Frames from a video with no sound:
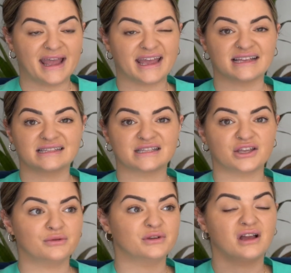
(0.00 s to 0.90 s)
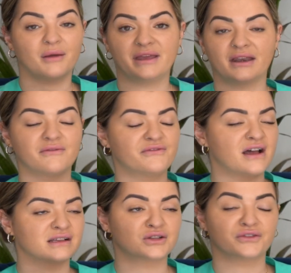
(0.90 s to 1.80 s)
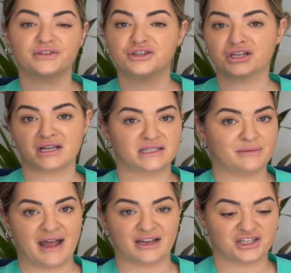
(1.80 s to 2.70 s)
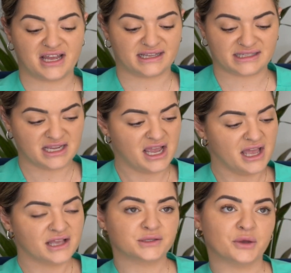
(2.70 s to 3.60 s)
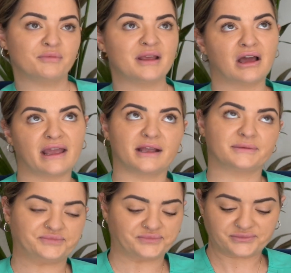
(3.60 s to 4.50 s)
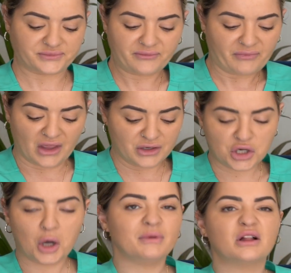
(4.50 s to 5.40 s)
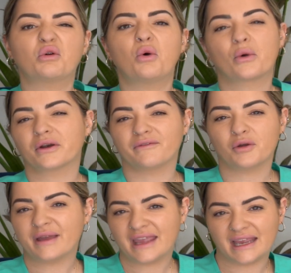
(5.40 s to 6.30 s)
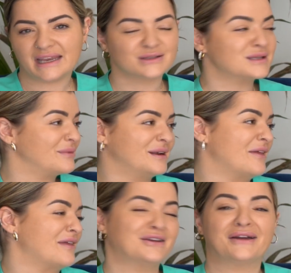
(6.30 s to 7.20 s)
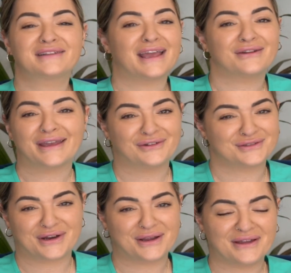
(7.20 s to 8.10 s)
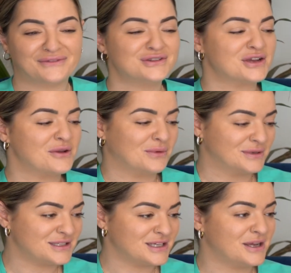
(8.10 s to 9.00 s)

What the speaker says: pace. You would come in first off for just a patch test. So it would be like top little corner of your bikini or something like that. You'd have to get your kit off straight away if you don't want